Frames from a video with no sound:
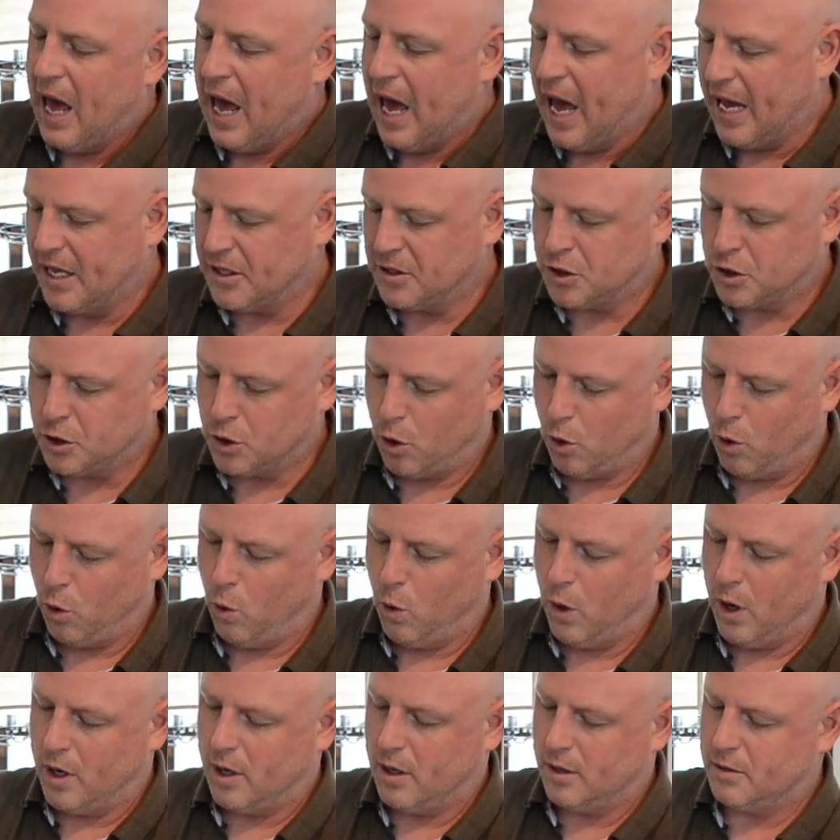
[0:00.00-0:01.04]
And
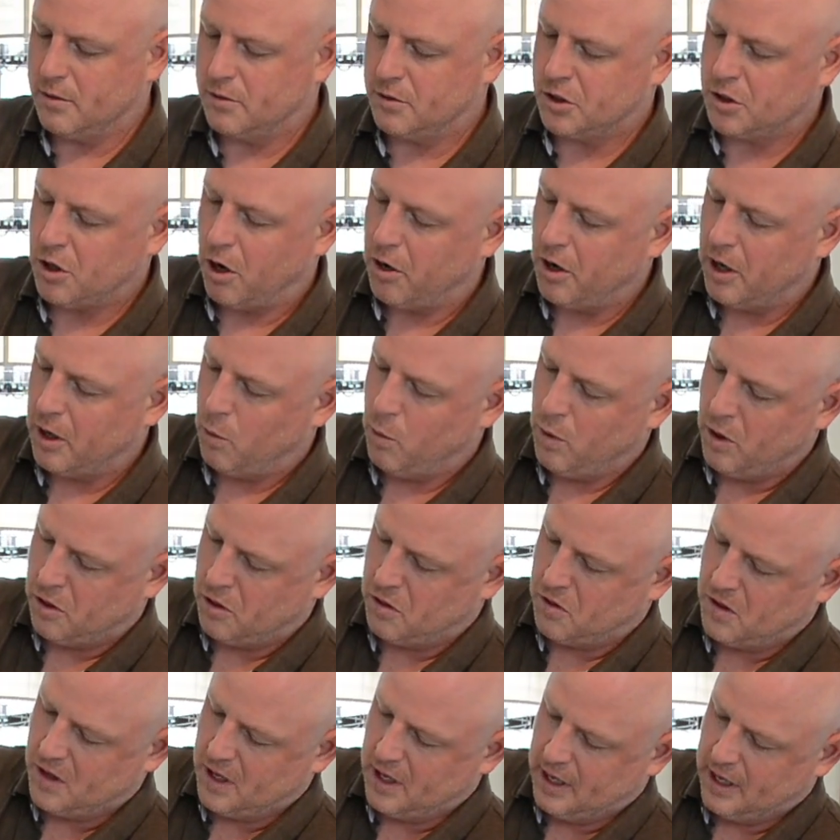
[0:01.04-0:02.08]
so starting
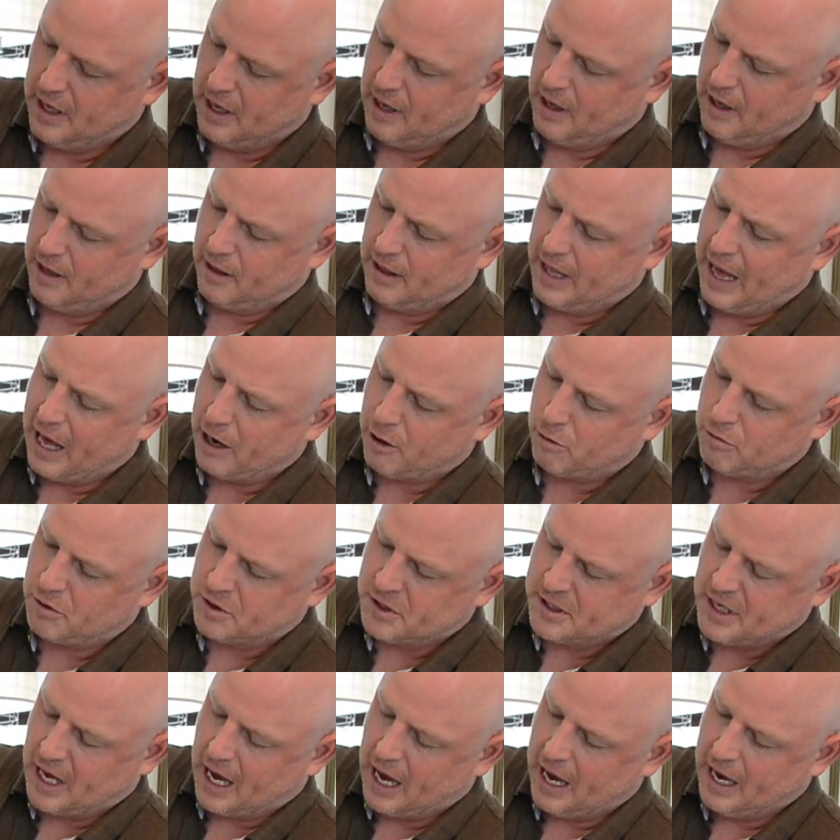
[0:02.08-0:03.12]
with the lateral
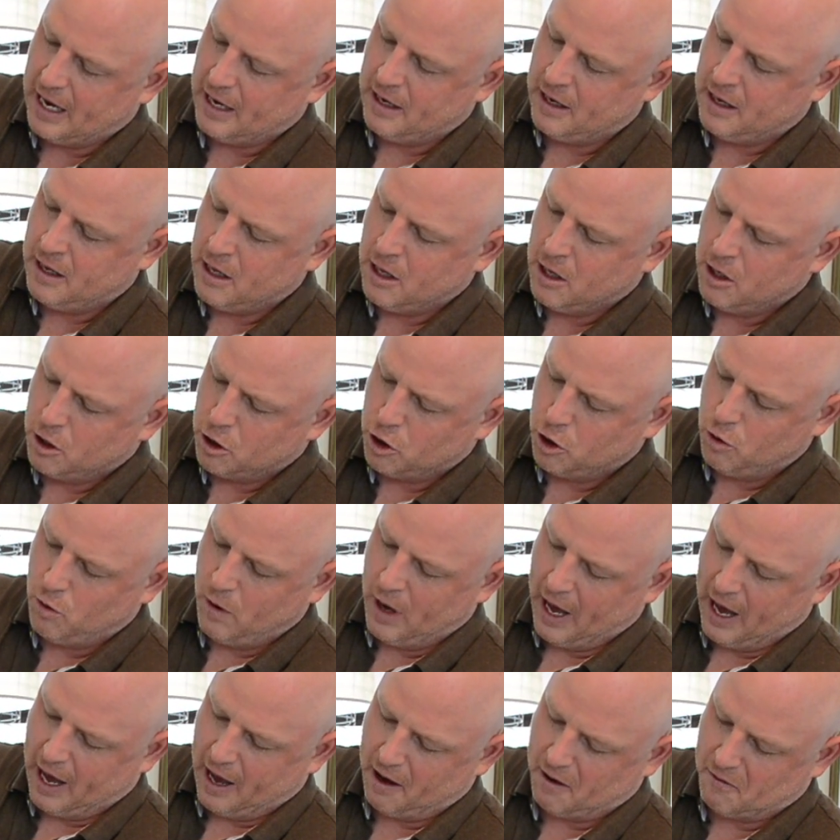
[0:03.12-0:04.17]
side, you
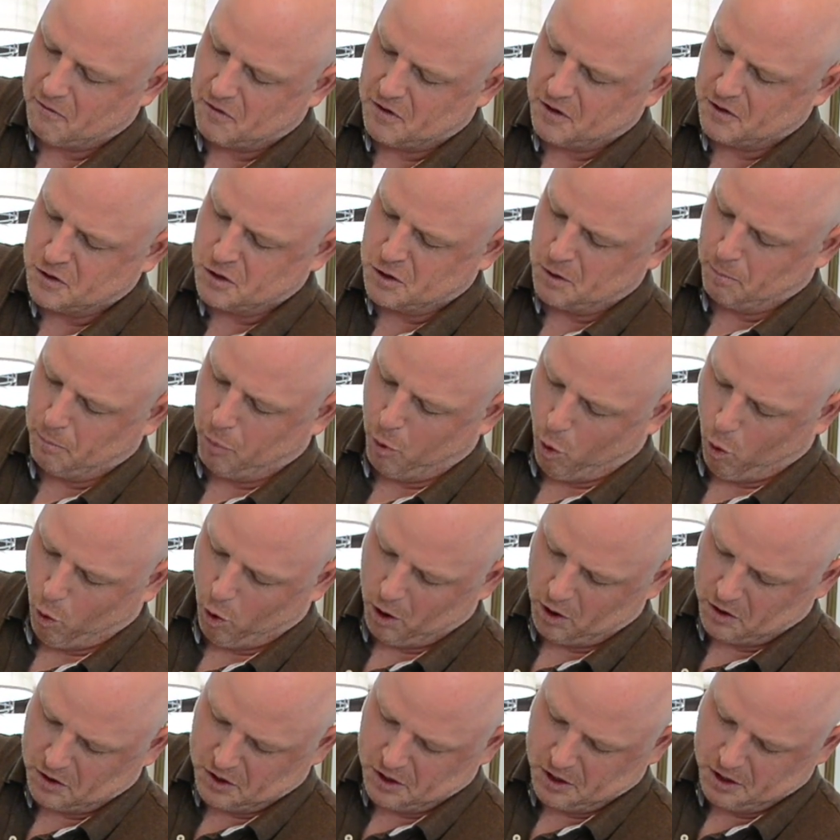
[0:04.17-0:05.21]
have the
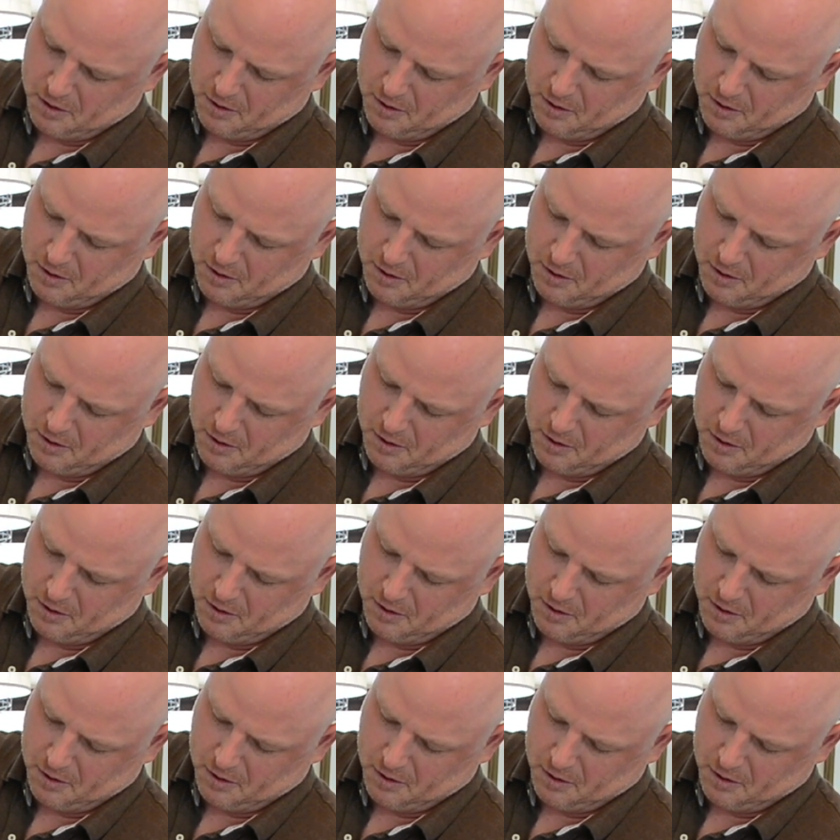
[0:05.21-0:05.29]
support